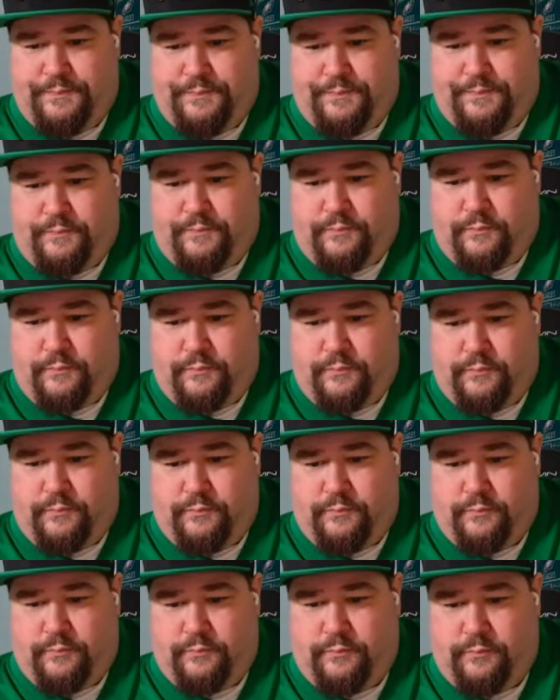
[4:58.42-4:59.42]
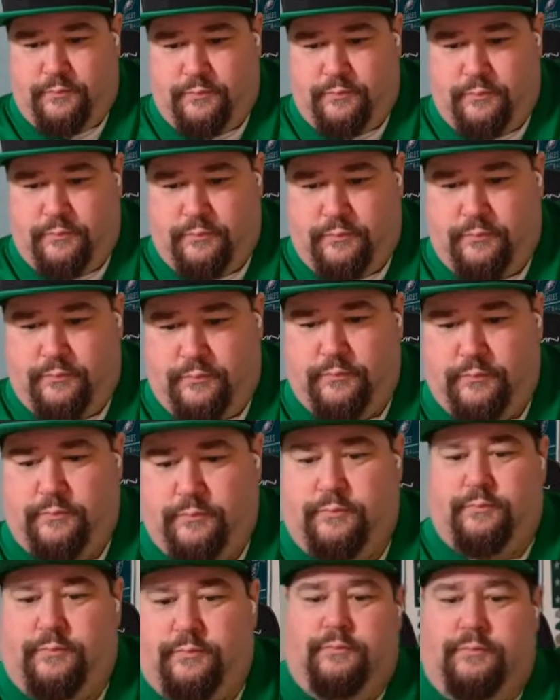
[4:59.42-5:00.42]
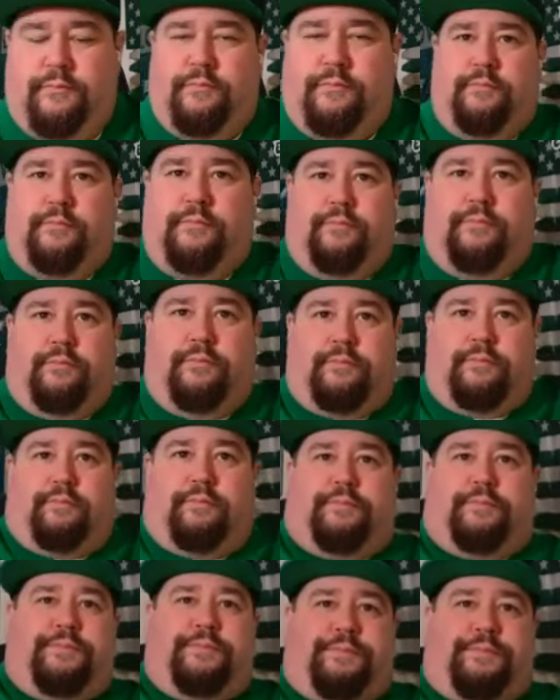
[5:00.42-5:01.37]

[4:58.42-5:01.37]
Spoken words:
(not speaking)